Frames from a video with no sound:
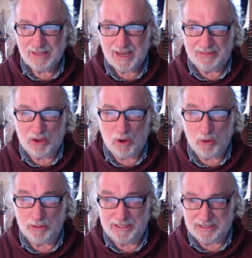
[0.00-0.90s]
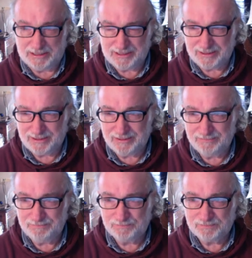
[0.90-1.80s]
And the holiness
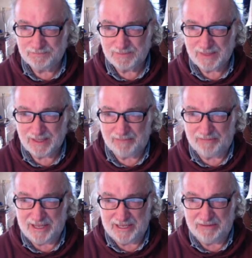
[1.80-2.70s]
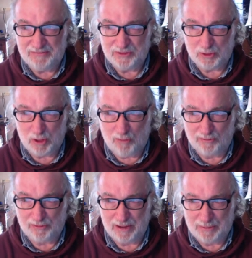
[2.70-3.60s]
of the individual
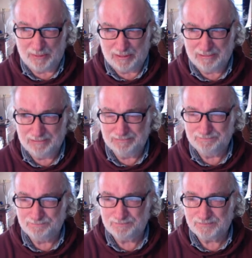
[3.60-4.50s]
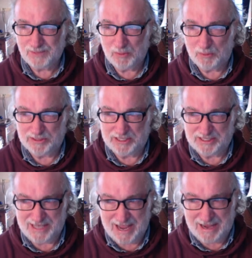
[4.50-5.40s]
overcomer was the
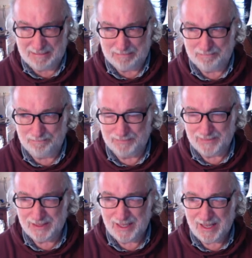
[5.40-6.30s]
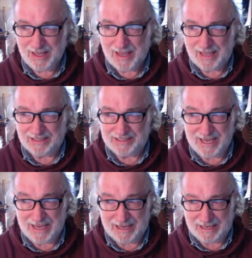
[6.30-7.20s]
same as
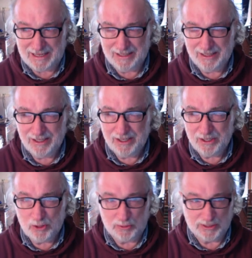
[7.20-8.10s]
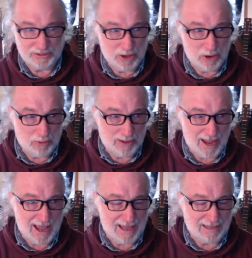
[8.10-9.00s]
he who is known
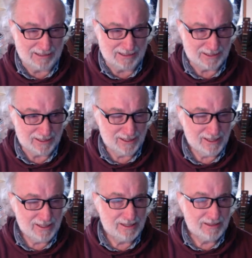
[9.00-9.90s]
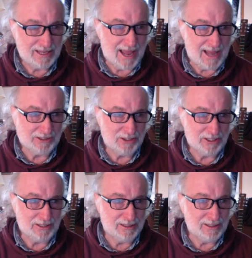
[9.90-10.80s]
as the
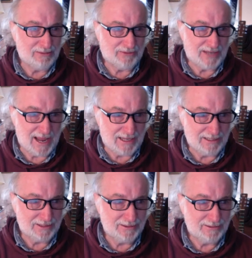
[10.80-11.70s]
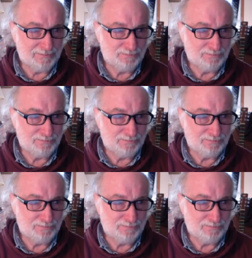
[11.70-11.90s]
Ancient of Days.